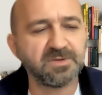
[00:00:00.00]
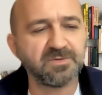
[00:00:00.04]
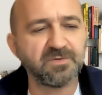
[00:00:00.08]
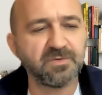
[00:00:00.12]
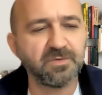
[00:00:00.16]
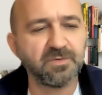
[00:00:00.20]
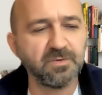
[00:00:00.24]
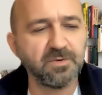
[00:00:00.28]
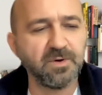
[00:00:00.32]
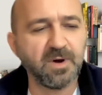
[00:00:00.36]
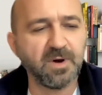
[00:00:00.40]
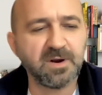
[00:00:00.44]

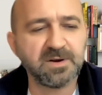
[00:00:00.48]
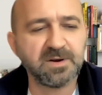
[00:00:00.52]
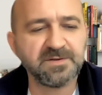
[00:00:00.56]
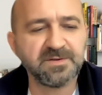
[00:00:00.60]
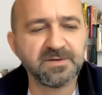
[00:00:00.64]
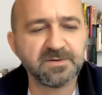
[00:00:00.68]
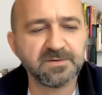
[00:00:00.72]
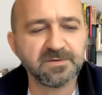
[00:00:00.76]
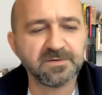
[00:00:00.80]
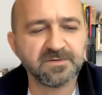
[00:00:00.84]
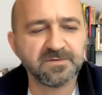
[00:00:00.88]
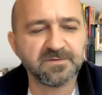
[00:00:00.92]
two
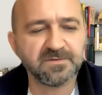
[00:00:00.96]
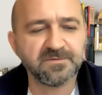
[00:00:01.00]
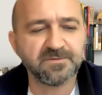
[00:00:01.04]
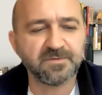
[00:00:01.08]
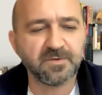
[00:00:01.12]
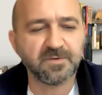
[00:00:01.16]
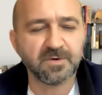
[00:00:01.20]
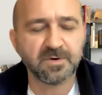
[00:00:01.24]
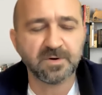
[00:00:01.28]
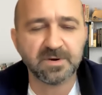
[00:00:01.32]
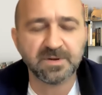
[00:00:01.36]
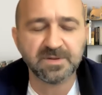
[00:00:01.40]
articles
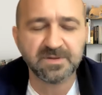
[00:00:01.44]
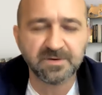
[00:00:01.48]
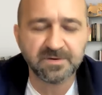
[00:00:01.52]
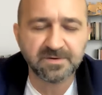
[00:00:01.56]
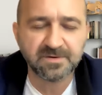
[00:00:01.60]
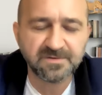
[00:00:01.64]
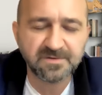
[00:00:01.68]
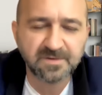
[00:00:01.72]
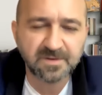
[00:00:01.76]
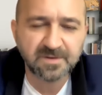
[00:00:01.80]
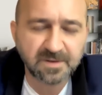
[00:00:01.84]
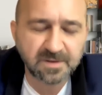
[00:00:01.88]
for,
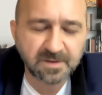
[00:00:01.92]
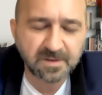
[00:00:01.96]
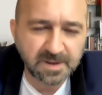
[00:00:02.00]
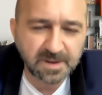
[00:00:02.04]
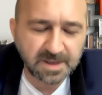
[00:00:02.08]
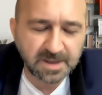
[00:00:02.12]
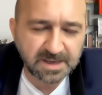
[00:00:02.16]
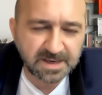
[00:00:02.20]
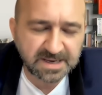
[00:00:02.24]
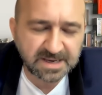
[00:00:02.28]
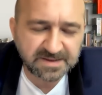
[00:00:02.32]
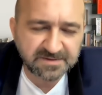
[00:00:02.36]
there's
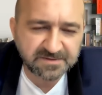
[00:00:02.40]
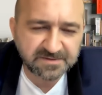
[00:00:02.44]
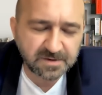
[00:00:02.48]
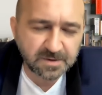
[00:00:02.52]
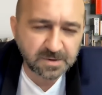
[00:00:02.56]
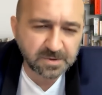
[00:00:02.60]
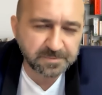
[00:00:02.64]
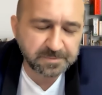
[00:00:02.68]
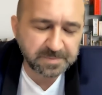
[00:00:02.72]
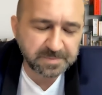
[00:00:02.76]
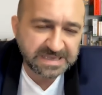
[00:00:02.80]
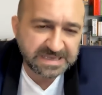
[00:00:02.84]
an
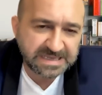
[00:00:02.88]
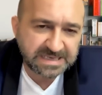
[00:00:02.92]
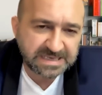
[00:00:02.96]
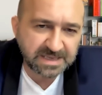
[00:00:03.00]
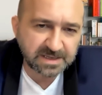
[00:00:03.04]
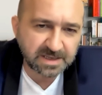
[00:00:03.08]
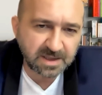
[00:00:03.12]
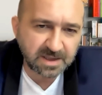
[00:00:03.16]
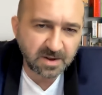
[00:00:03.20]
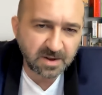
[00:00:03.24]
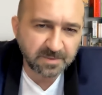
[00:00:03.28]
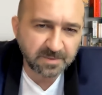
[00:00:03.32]

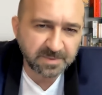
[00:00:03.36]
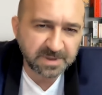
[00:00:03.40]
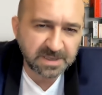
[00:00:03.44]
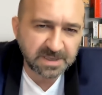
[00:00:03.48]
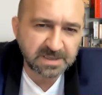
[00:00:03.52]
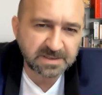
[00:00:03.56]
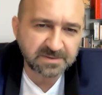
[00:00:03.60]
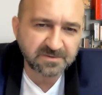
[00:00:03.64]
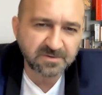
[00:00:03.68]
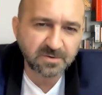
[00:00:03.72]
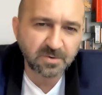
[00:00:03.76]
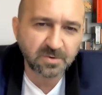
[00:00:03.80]
encyclopedia
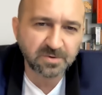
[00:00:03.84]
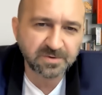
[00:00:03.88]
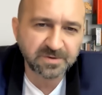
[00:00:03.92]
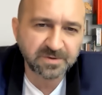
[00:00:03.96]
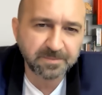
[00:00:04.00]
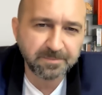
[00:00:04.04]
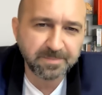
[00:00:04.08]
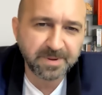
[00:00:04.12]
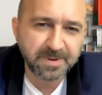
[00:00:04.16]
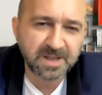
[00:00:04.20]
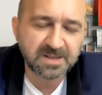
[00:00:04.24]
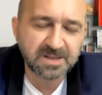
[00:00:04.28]
coming. It's called
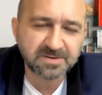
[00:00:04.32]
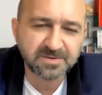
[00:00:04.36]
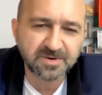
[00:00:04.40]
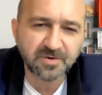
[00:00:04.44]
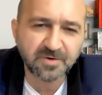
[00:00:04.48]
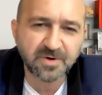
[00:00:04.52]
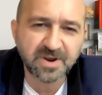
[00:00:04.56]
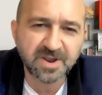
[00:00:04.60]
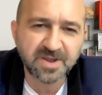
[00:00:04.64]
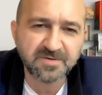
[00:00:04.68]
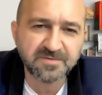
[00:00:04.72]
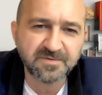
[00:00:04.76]
the
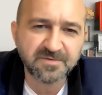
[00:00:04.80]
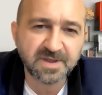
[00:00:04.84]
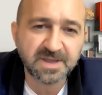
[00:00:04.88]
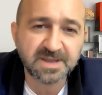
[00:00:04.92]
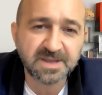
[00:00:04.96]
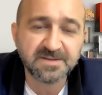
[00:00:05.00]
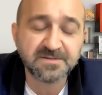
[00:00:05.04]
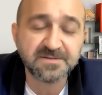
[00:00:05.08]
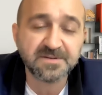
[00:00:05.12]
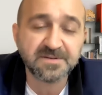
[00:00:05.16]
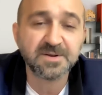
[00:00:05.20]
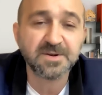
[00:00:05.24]
Palgrave
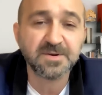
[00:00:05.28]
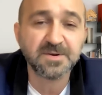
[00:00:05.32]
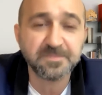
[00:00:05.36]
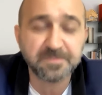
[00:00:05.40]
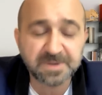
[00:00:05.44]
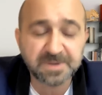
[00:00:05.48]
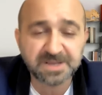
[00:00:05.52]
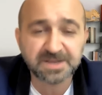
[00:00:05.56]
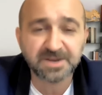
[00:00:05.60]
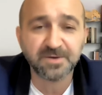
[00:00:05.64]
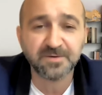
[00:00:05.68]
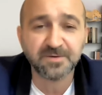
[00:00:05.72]

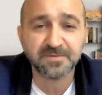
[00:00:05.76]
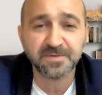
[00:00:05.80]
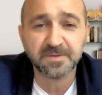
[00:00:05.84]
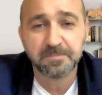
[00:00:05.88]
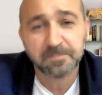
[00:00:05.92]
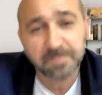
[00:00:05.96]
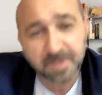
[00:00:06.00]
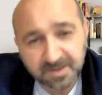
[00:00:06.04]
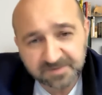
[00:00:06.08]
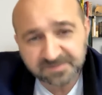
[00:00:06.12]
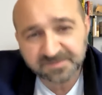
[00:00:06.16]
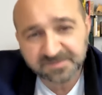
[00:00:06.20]
Encyclopedia of the
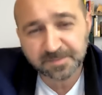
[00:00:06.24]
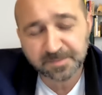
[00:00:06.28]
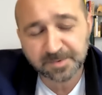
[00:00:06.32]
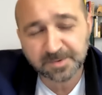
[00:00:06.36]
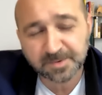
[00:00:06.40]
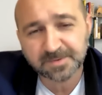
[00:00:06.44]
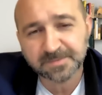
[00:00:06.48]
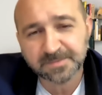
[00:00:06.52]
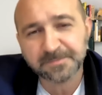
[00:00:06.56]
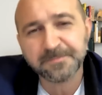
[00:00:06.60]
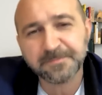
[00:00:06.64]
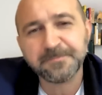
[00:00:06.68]

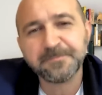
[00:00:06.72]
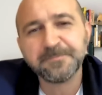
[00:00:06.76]
Possible.